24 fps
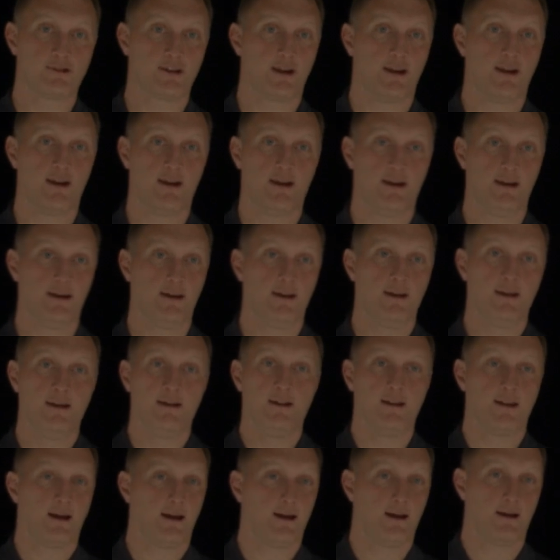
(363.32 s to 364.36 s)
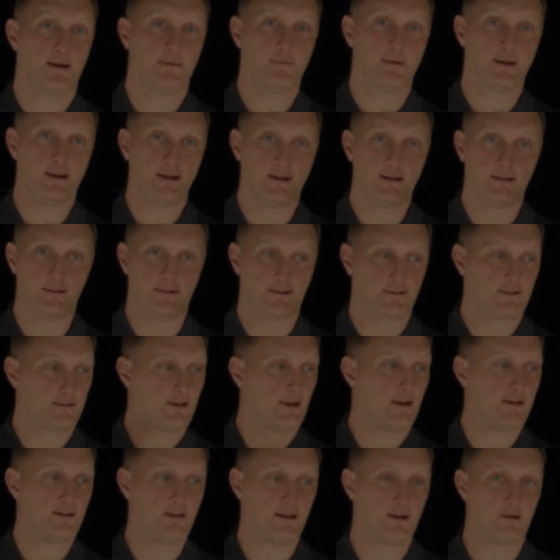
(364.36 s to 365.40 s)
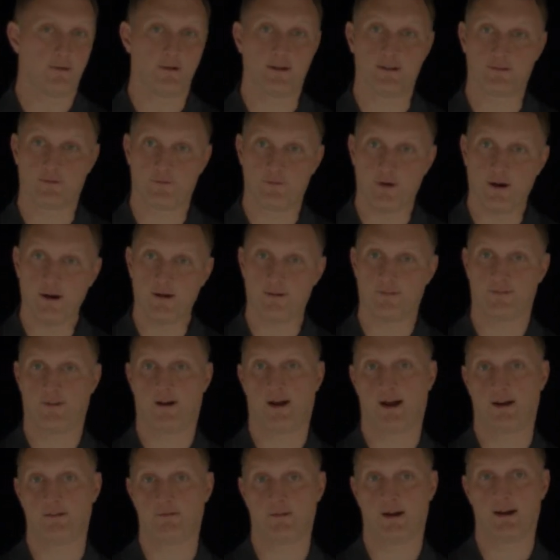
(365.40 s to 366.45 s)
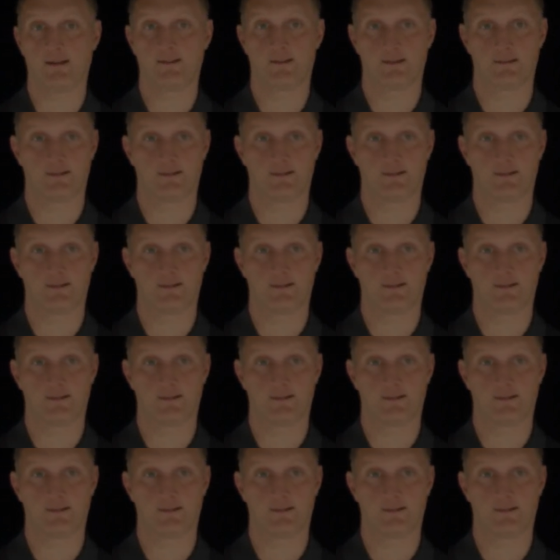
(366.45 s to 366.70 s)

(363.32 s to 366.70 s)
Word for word: chain is verified, right?